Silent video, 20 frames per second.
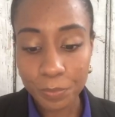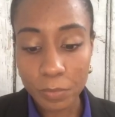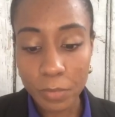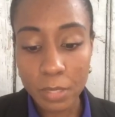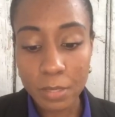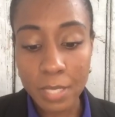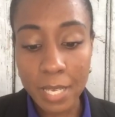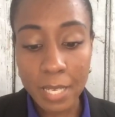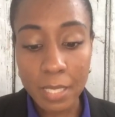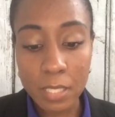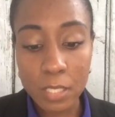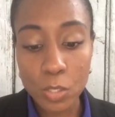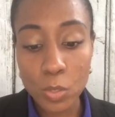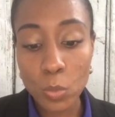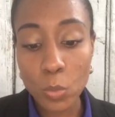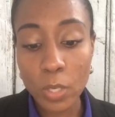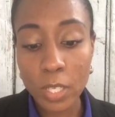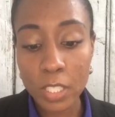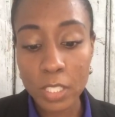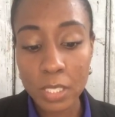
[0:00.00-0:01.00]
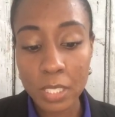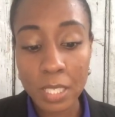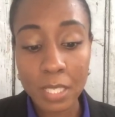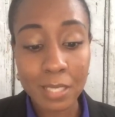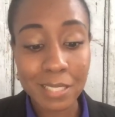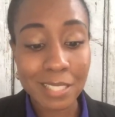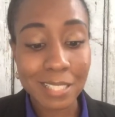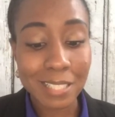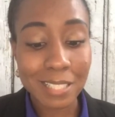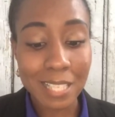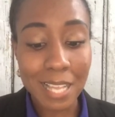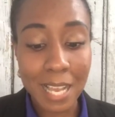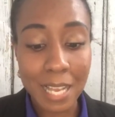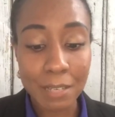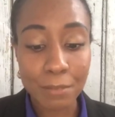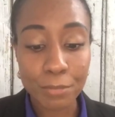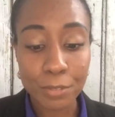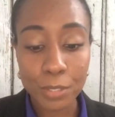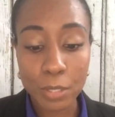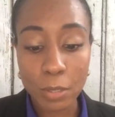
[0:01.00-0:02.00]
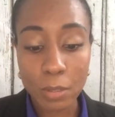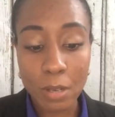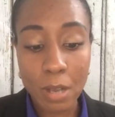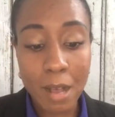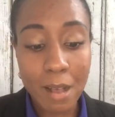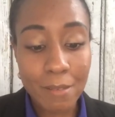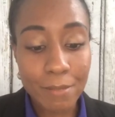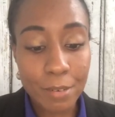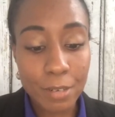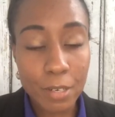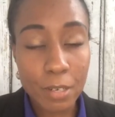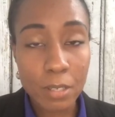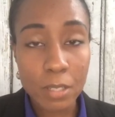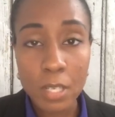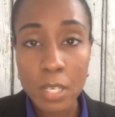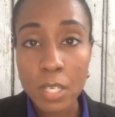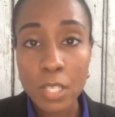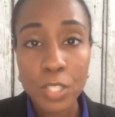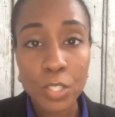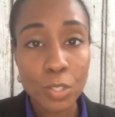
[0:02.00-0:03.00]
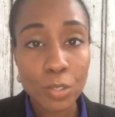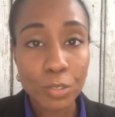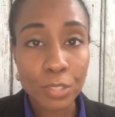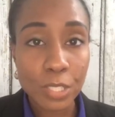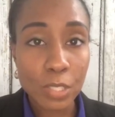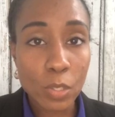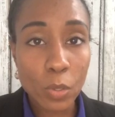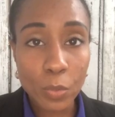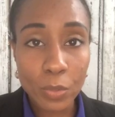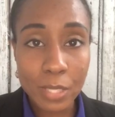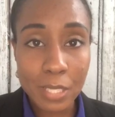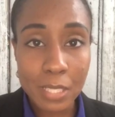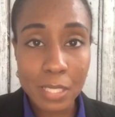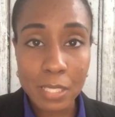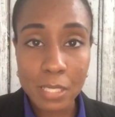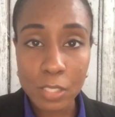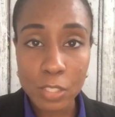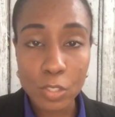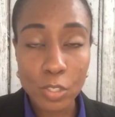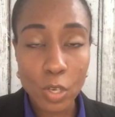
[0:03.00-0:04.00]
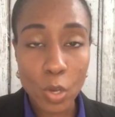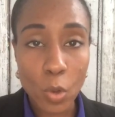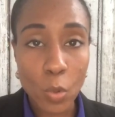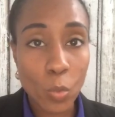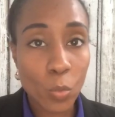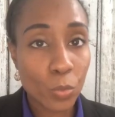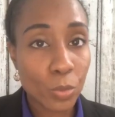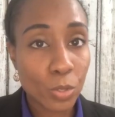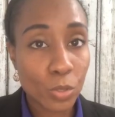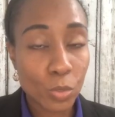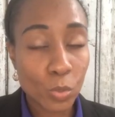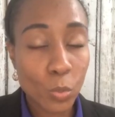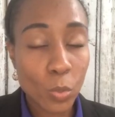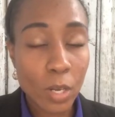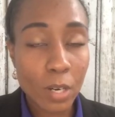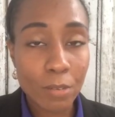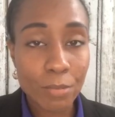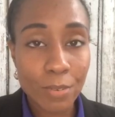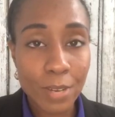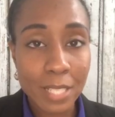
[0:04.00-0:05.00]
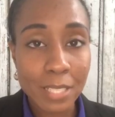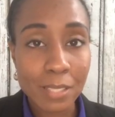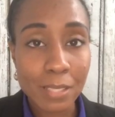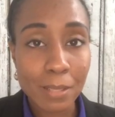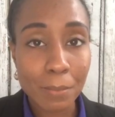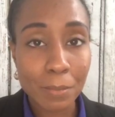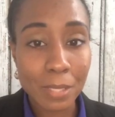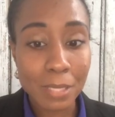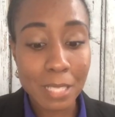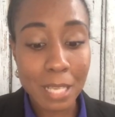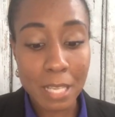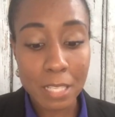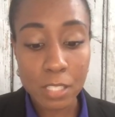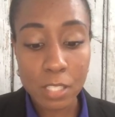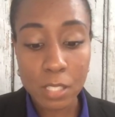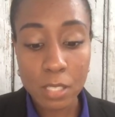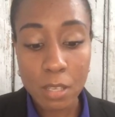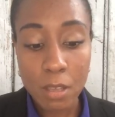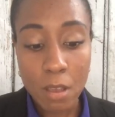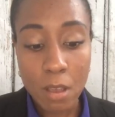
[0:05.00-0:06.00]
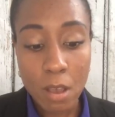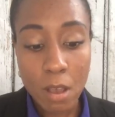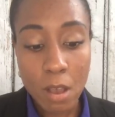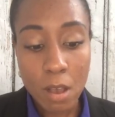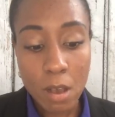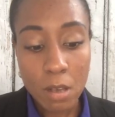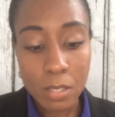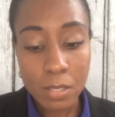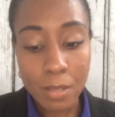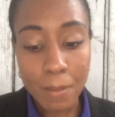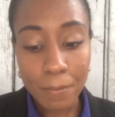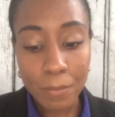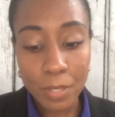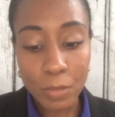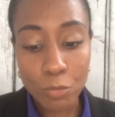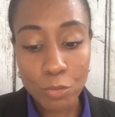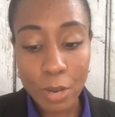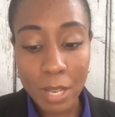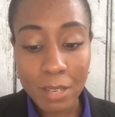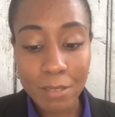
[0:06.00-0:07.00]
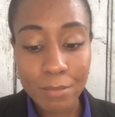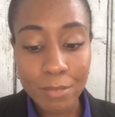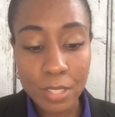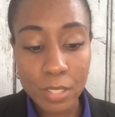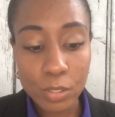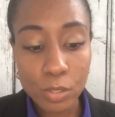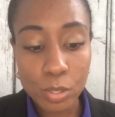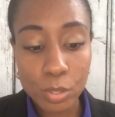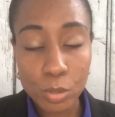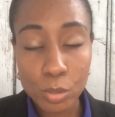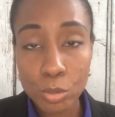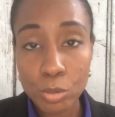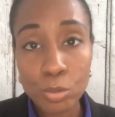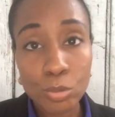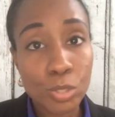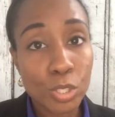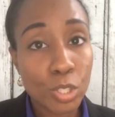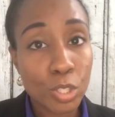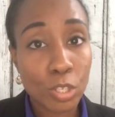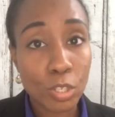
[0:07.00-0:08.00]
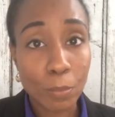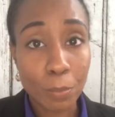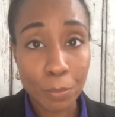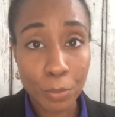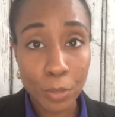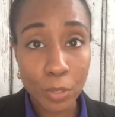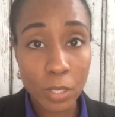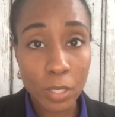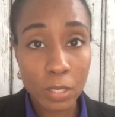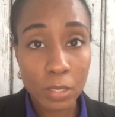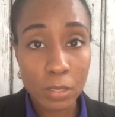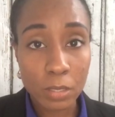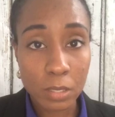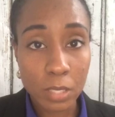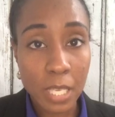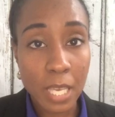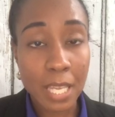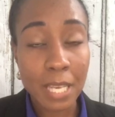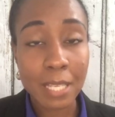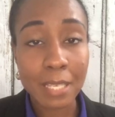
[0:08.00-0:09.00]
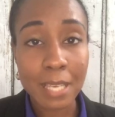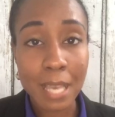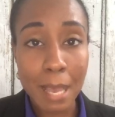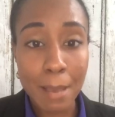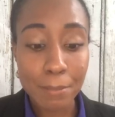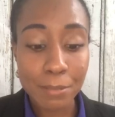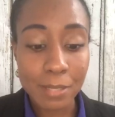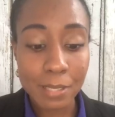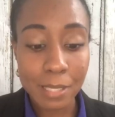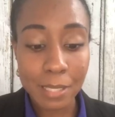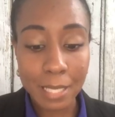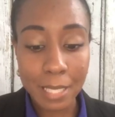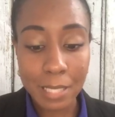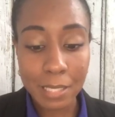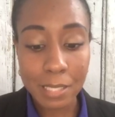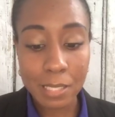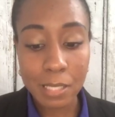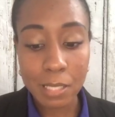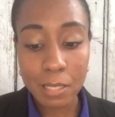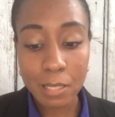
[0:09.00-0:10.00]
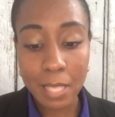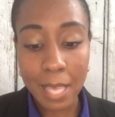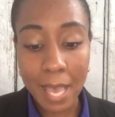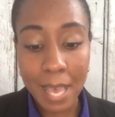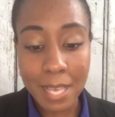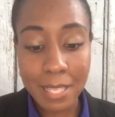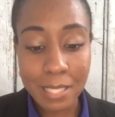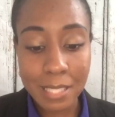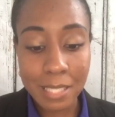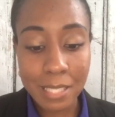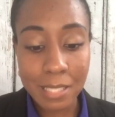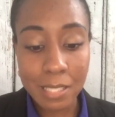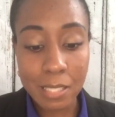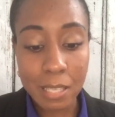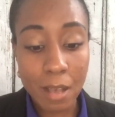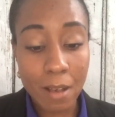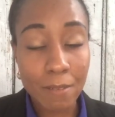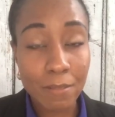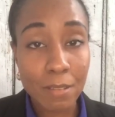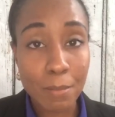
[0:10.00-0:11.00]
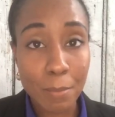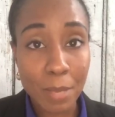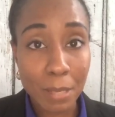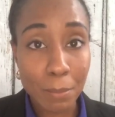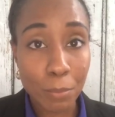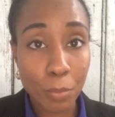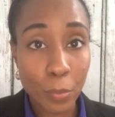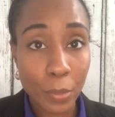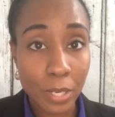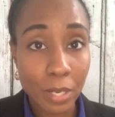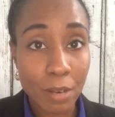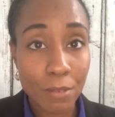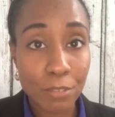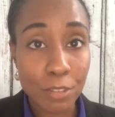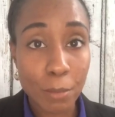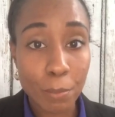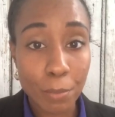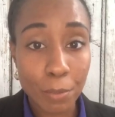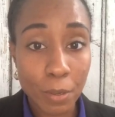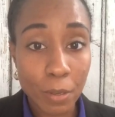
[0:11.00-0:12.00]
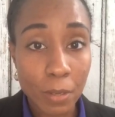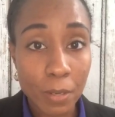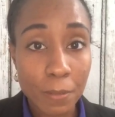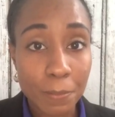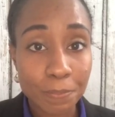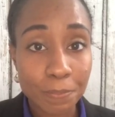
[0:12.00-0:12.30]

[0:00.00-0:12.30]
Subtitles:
Next, you want to get a design for your cover. You already know this. You want to find something that's something relevant to your book and encapsulates the essence of the main point of your book.